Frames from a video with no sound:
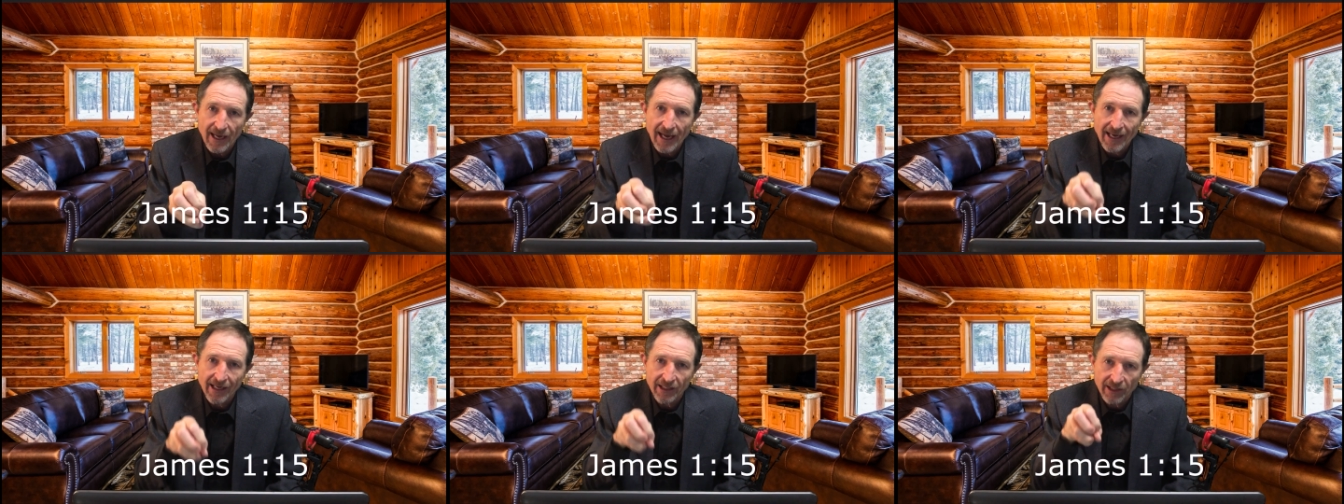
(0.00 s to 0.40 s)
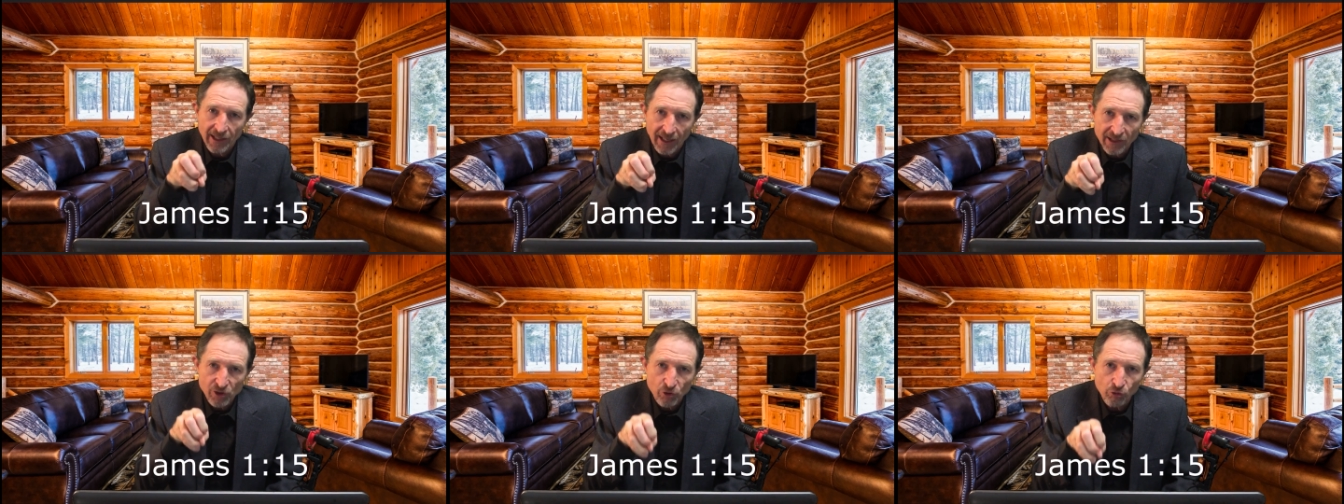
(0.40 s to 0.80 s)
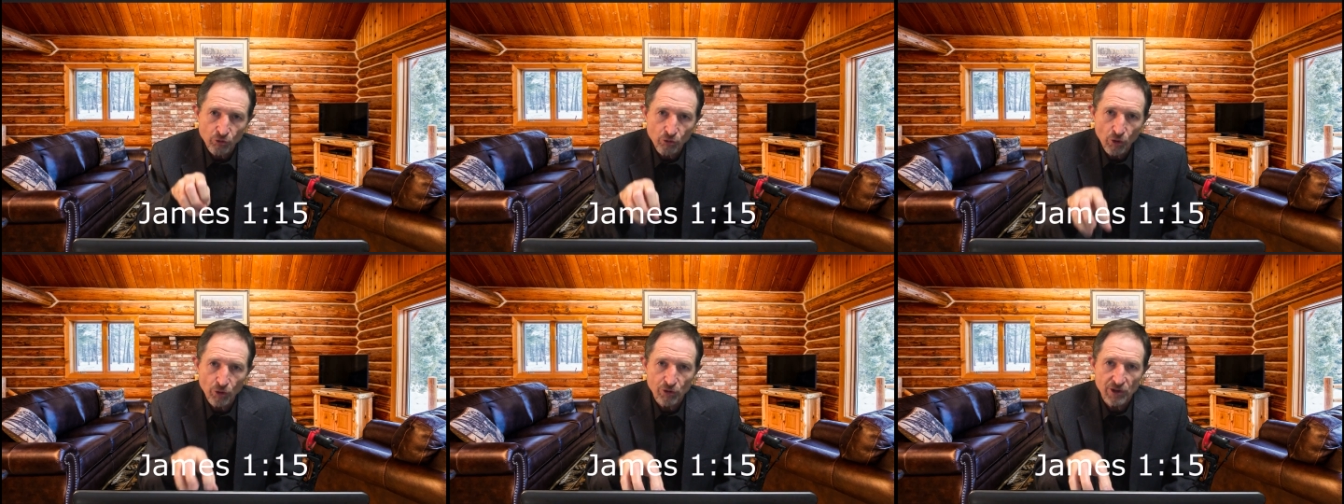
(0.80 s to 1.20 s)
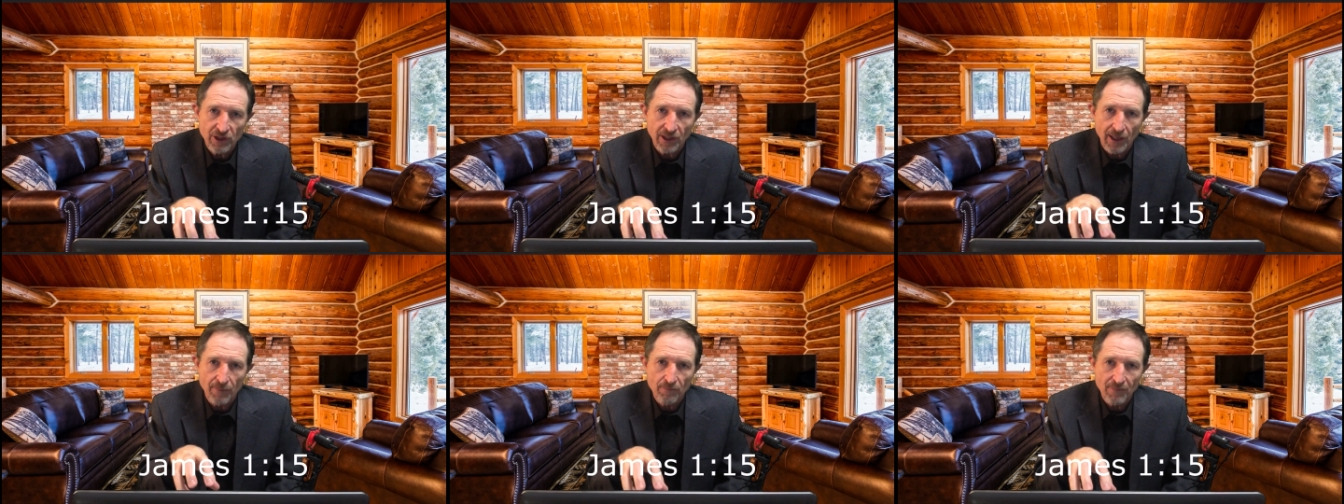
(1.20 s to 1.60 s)
and it gains root
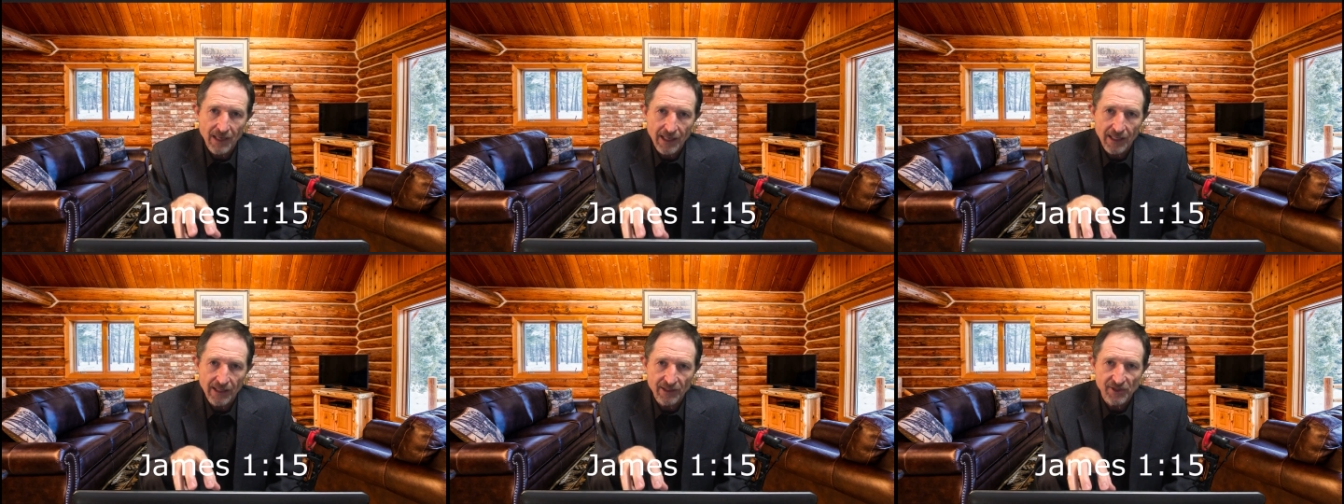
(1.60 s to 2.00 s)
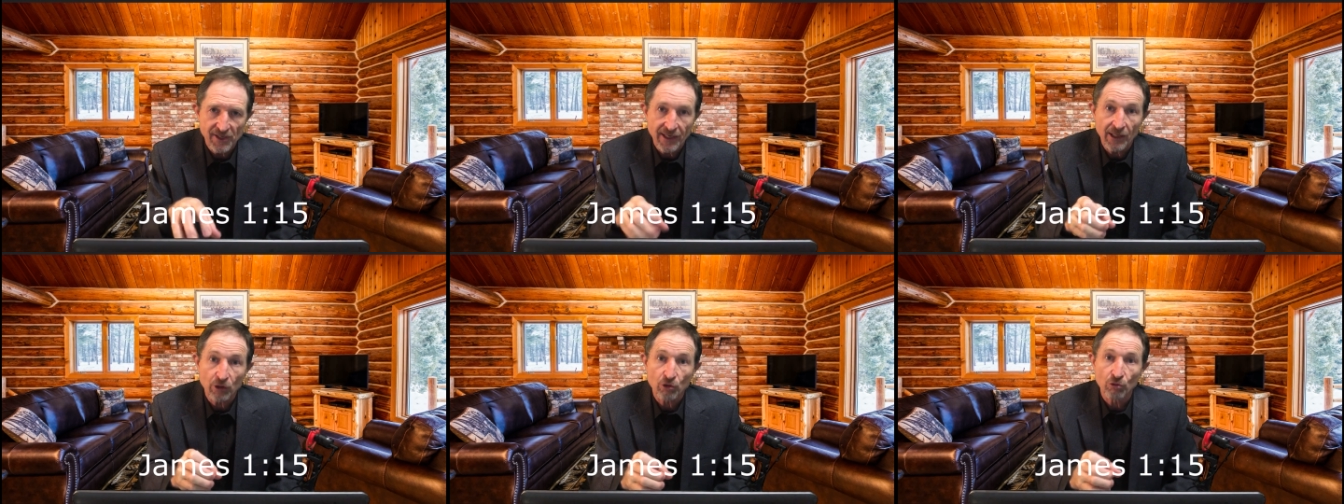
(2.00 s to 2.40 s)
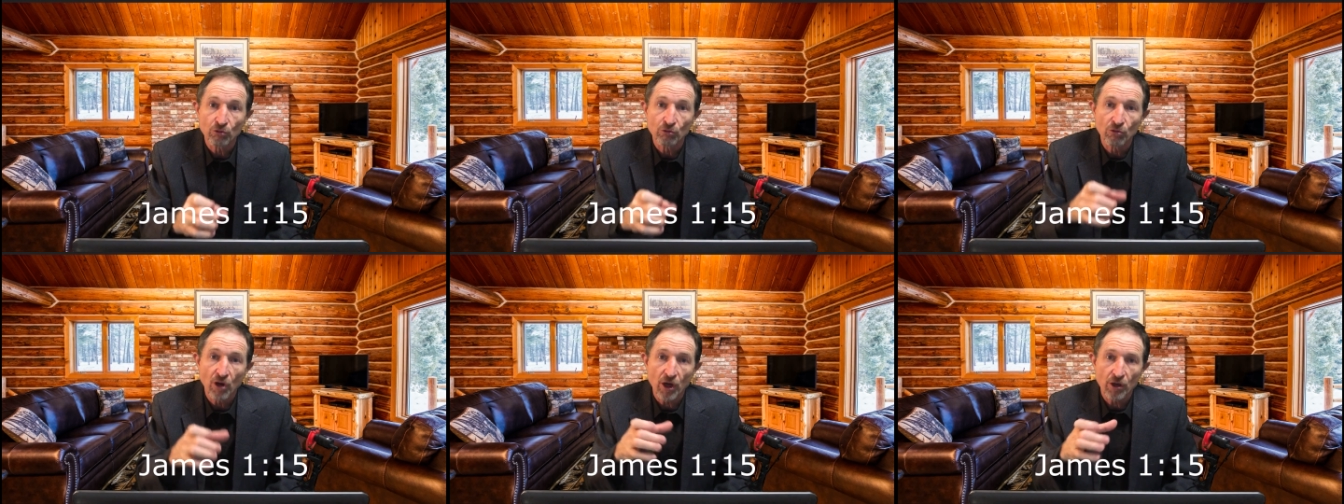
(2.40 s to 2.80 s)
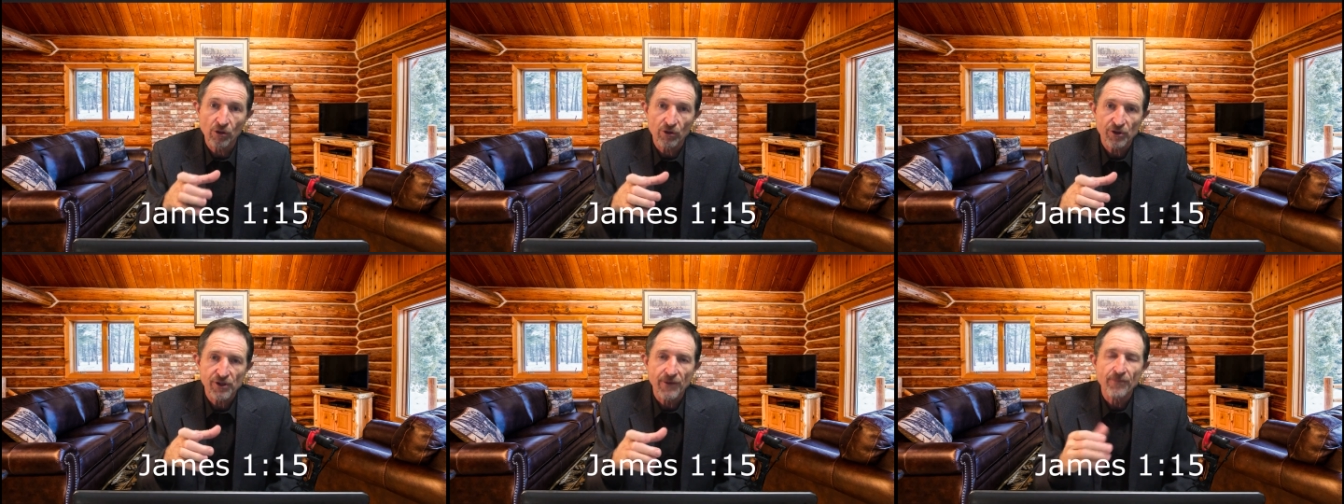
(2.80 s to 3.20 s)
in our minds and it
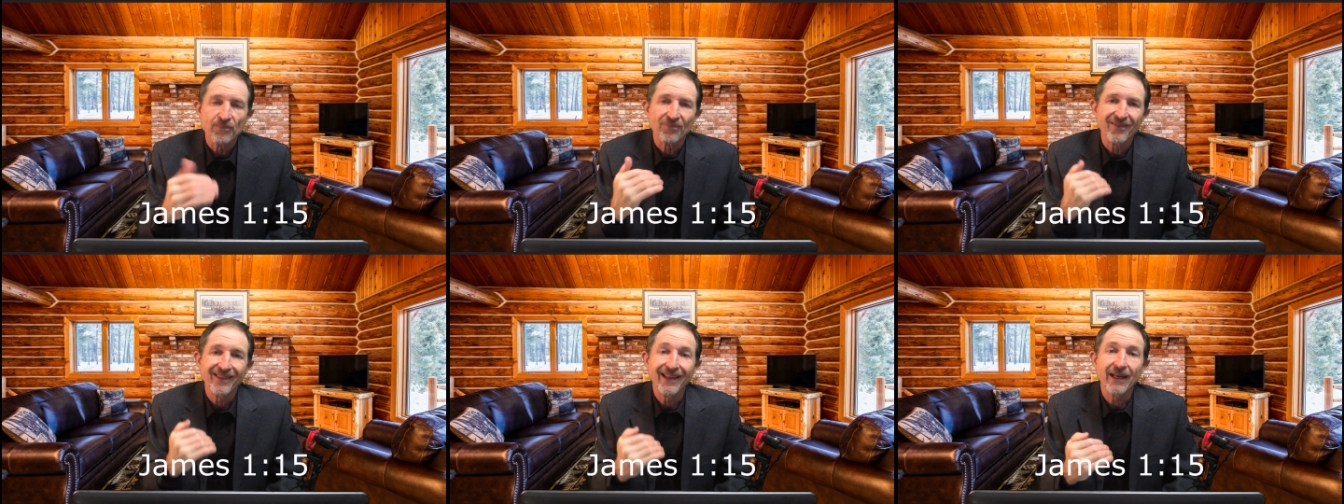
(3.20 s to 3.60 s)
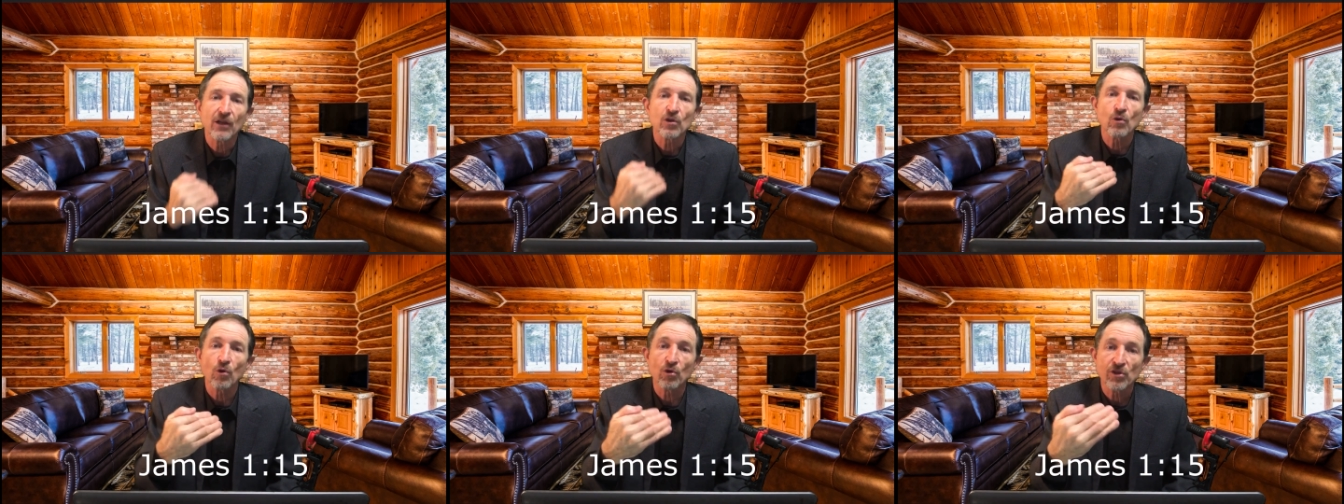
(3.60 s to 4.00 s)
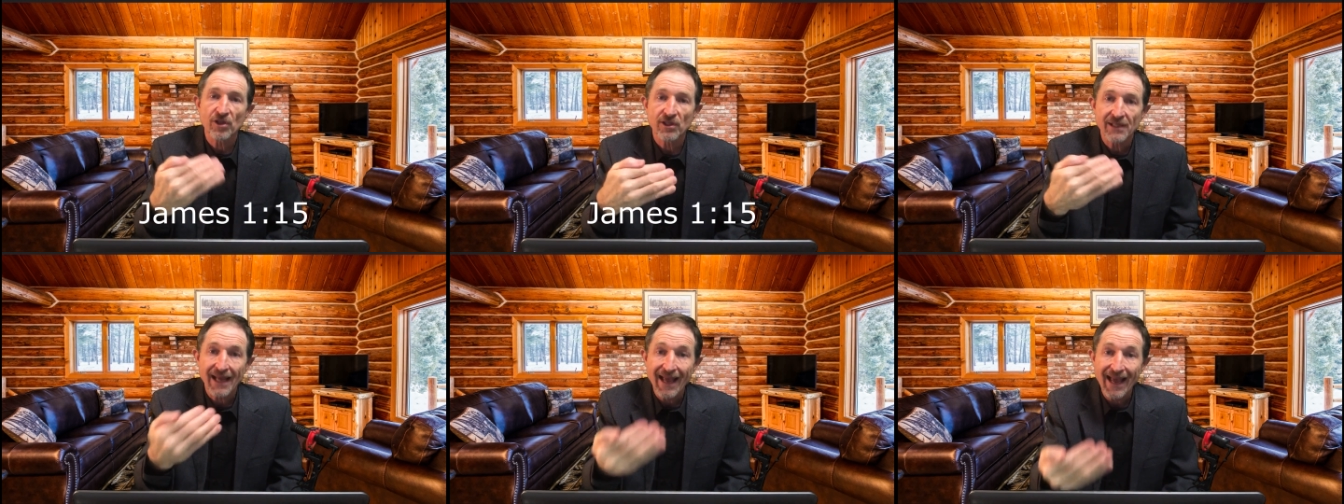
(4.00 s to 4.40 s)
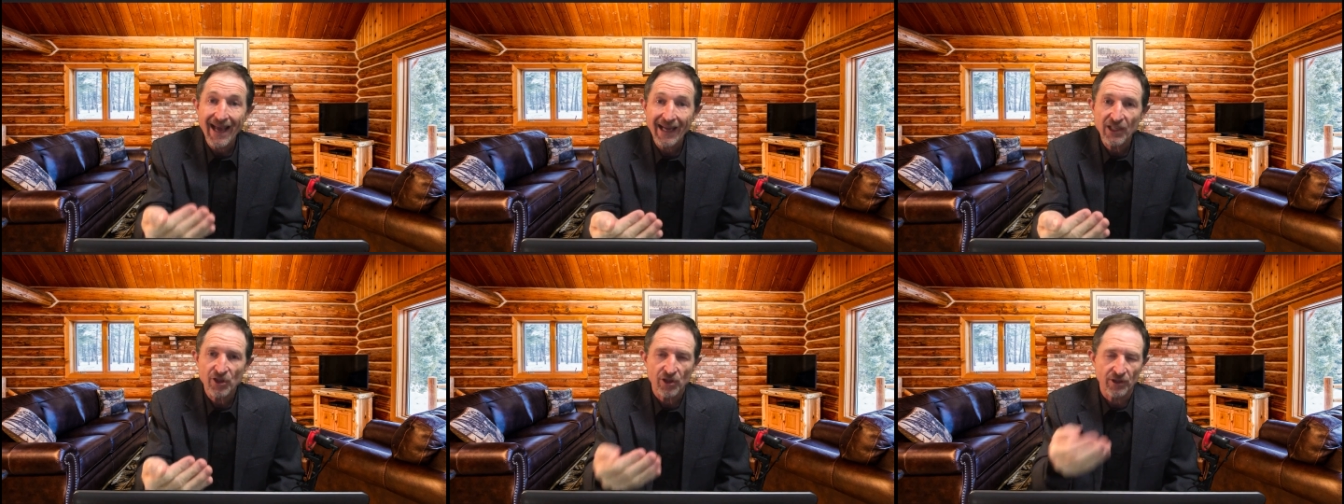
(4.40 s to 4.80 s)
grows, then it causes
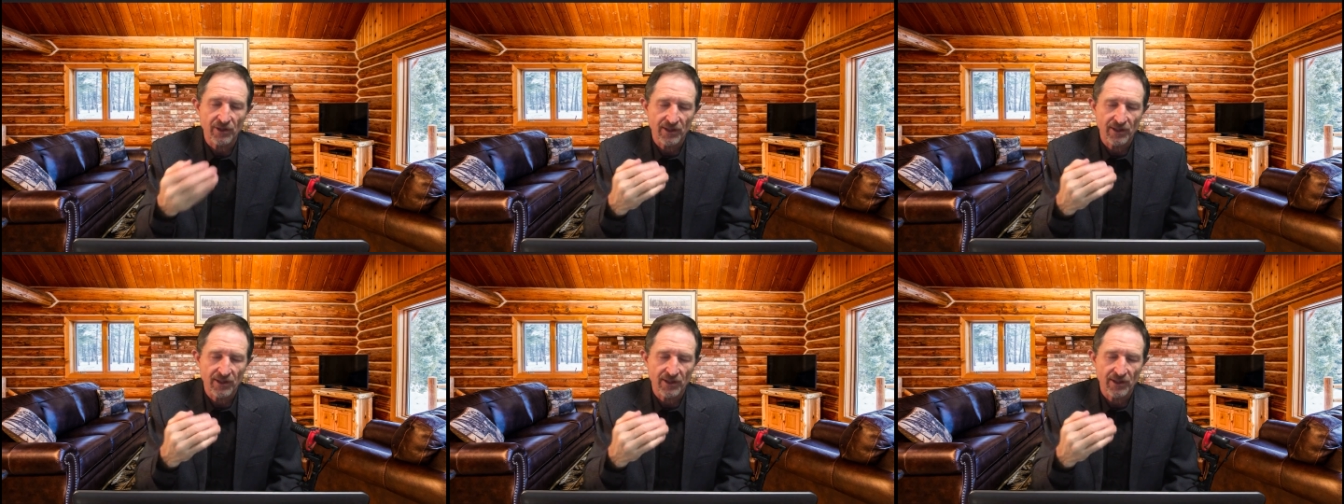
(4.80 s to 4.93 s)
action.